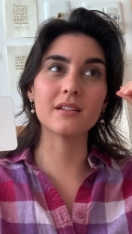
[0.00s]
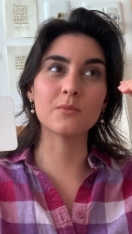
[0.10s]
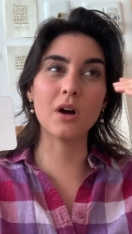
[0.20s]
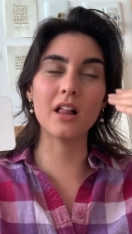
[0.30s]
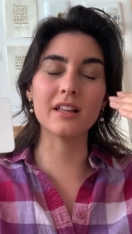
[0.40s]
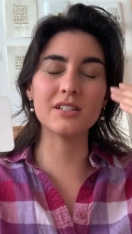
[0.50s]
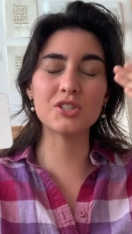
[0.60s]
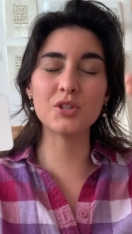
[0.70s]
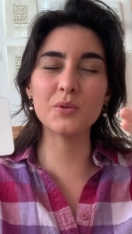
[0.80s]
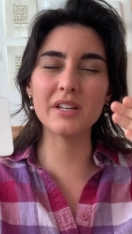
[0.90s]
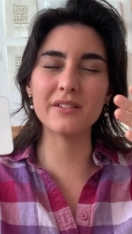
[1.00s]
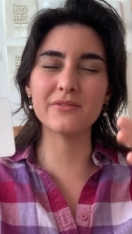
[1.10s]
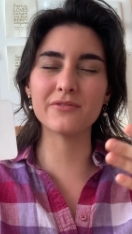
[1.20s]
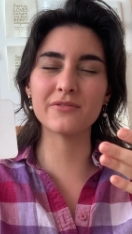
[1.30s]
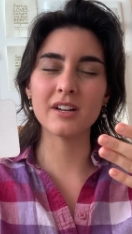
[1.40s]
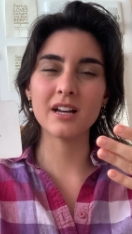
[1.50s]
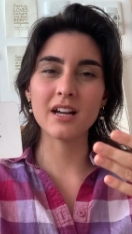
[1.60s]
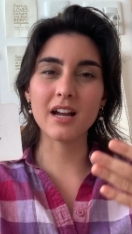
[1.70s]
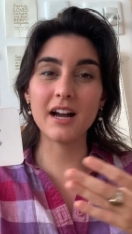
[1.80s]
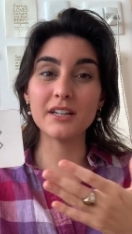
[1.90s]
intuitive
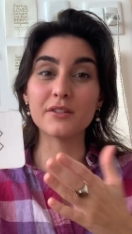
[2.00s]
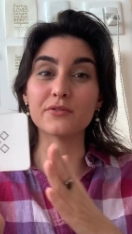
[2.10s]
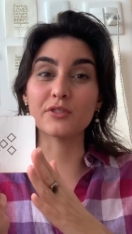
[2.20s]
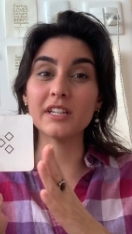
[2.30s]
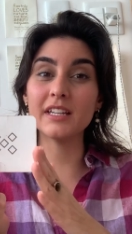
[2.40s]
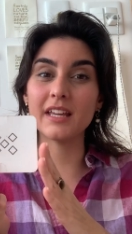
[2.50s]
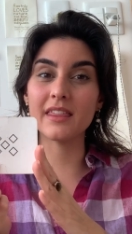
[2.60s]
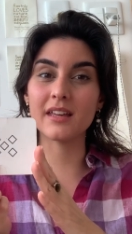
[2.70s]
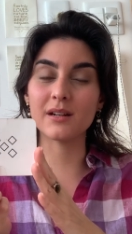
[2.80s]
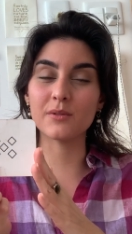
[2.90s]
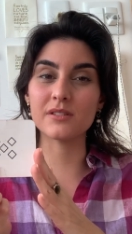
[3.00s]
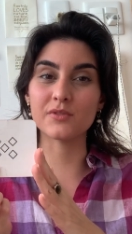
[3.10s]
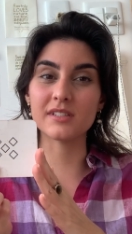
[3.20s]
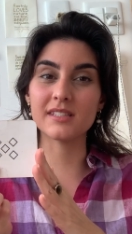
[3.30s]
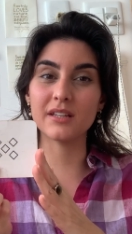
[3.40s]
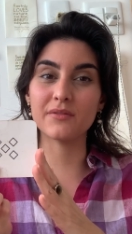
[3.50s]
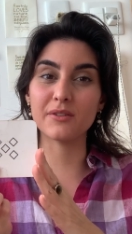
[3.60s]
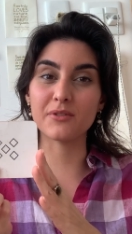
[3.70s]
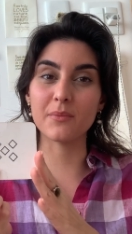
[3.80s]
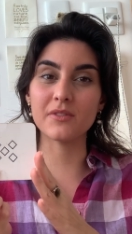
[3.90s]
kind of reading that I was receiving
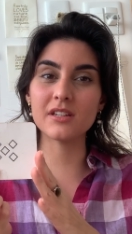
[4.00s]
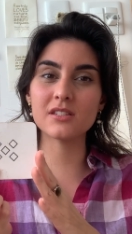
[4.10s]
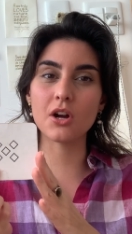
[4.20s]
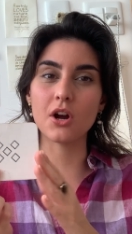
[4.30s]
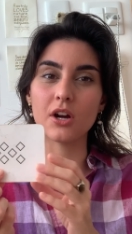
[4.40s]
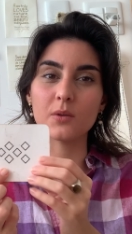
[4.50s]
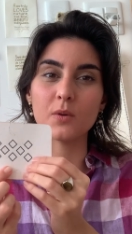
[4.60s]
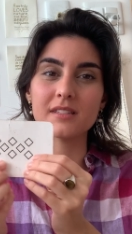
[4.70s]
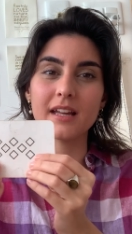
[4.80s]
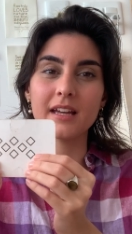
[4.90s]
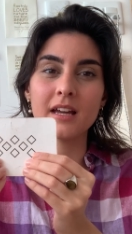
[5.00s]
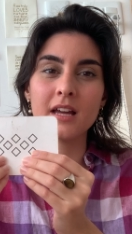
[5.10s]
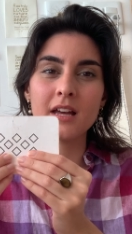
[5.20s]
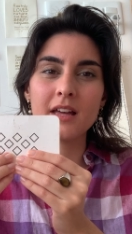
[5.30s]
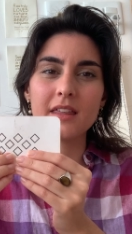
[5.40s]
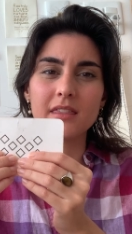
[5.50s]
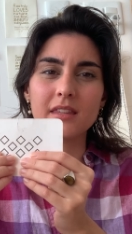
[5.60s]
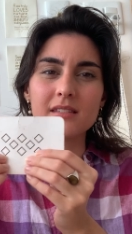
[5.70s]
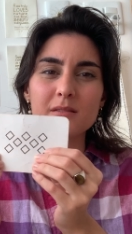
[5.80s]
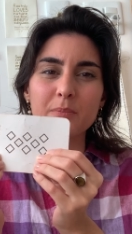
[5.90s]
from this card was like
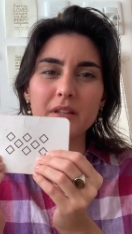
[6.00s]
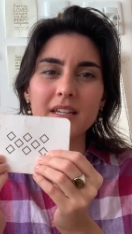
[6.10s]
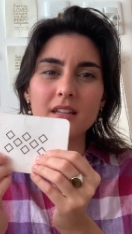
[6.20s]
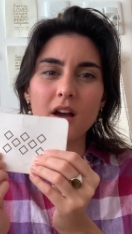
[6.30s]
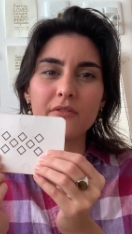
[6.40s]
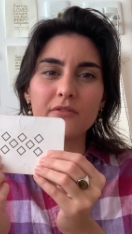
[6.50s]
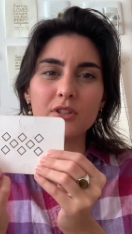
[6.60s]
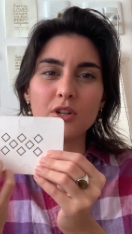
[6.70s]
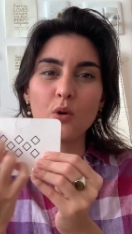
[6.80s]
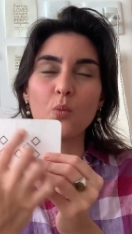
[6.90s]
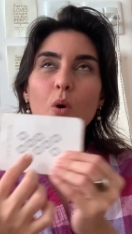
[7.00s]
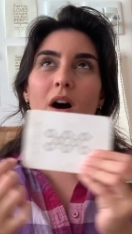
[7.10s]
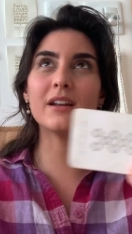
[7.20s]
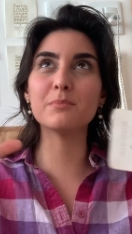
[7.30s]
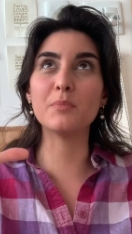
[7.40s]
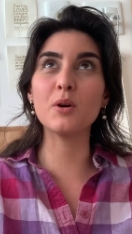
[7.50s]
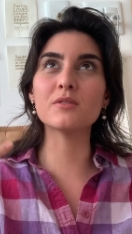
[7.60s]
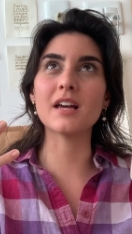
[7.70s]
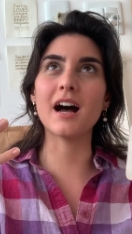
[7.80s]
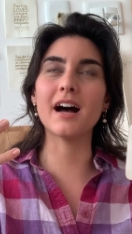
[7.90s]
the split of one bow
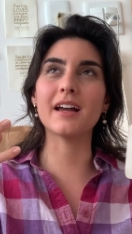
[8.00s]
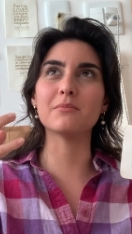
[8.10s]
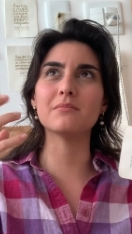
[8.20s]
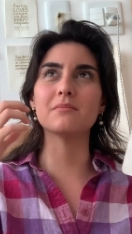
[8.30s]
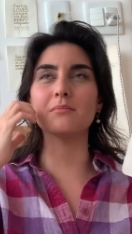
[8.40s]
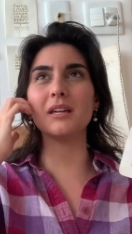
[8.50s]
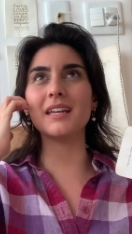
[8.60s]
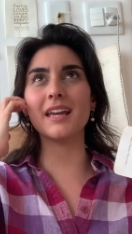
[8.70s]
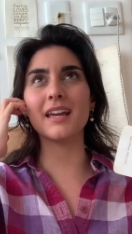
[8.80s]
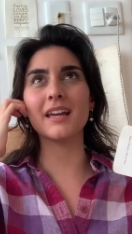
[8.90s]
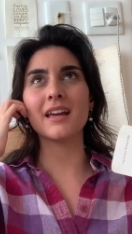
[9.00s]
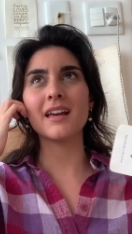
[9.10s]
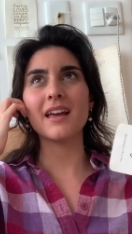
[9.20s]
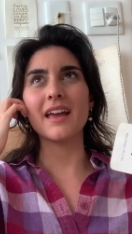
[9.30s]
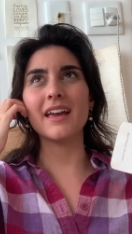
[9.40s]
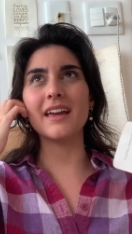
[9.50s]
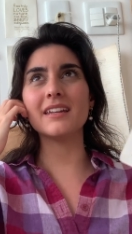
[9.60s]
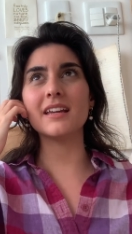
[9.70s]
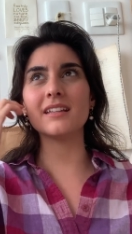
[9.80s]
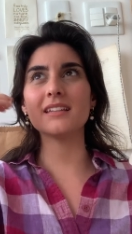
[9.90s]
tie, meaning,
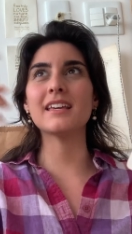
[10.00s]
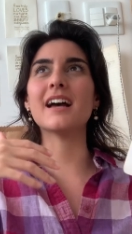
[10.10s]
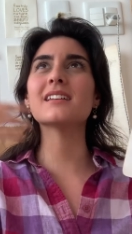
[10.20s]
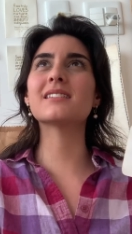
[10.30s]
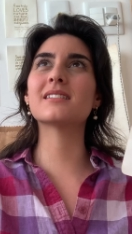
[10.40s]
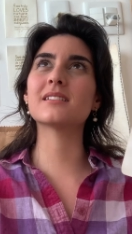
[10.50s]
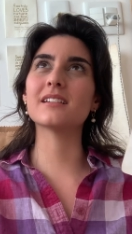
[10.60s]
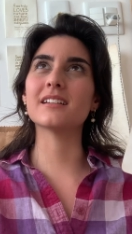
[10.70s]
and yes,